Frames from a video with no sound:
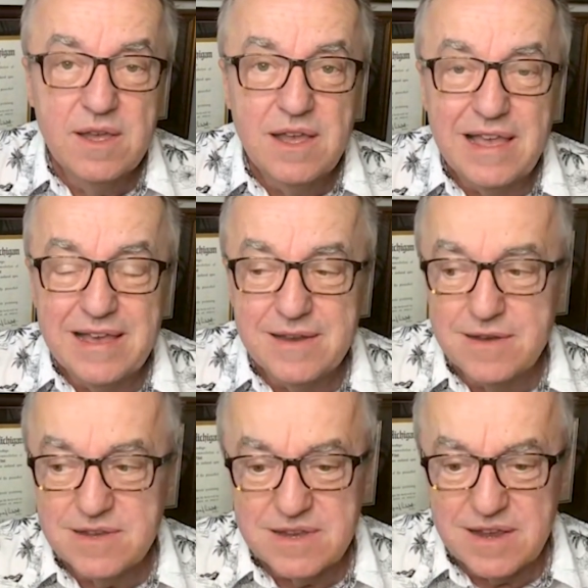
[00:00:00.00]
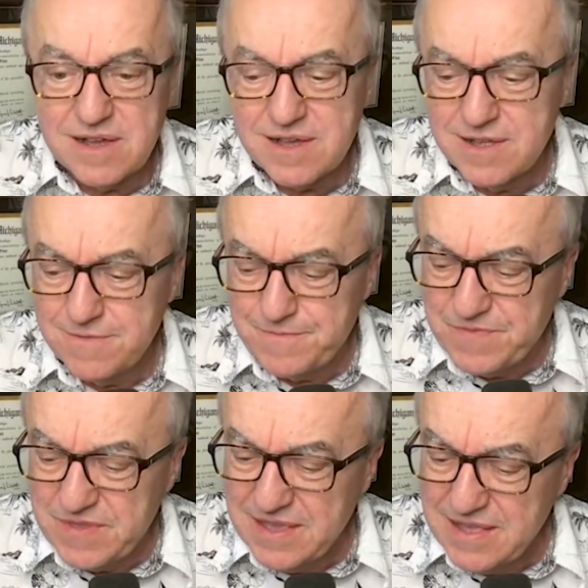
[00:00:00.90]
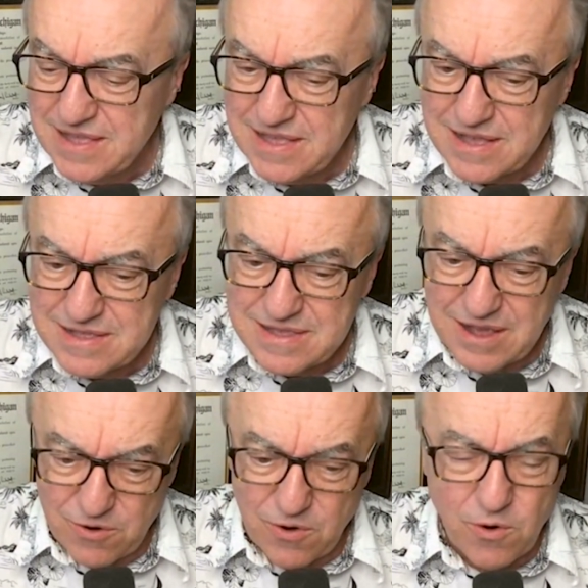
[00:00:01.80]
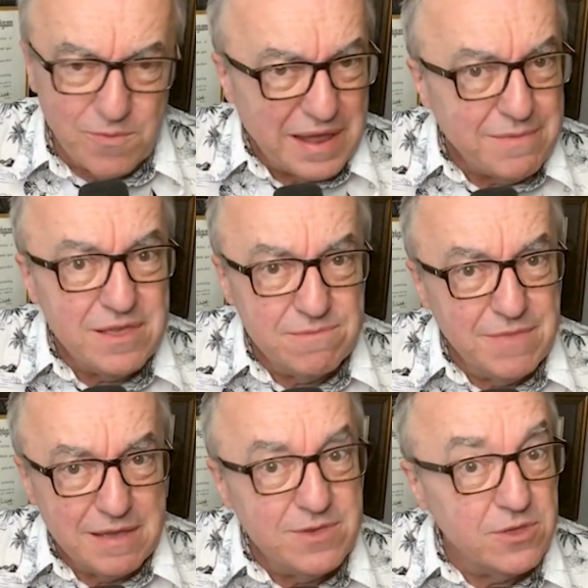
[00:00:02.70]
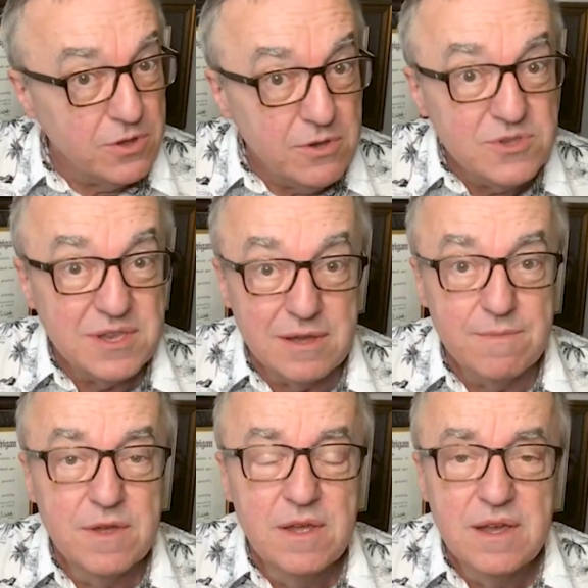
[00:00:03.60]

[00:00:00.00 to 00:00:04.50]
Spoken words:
And or maybe they're using them.